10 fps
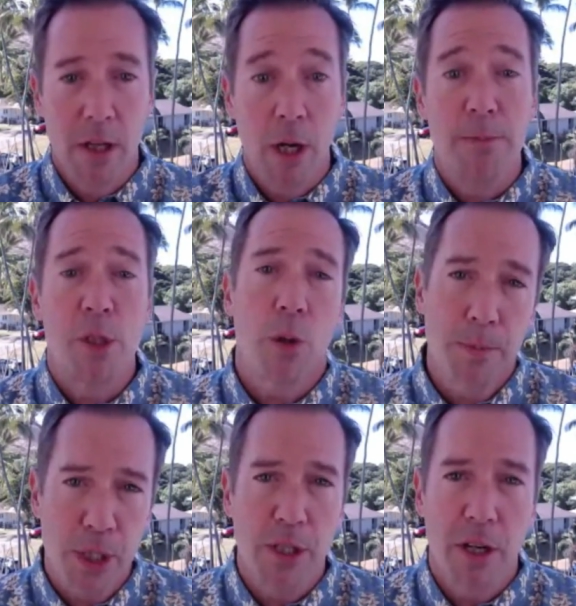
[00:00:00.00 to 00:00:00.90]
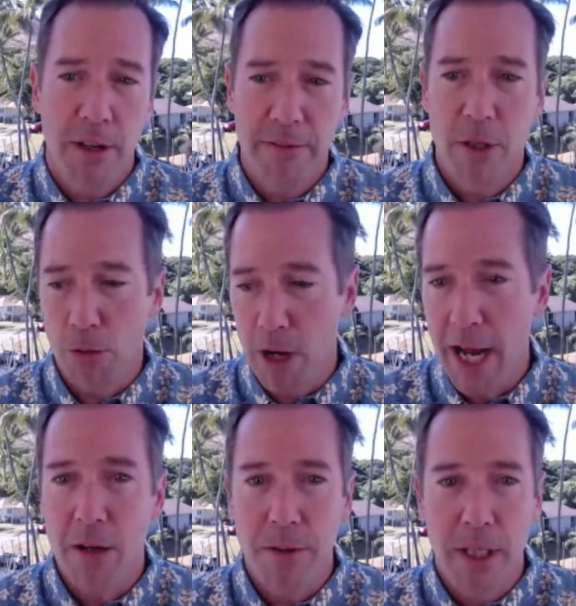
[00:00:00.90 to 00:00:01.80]
absorption of the
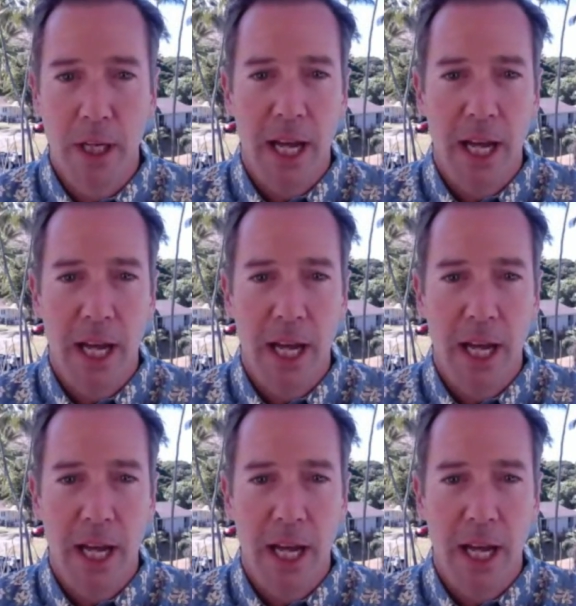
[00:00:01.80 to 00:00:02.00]
ground,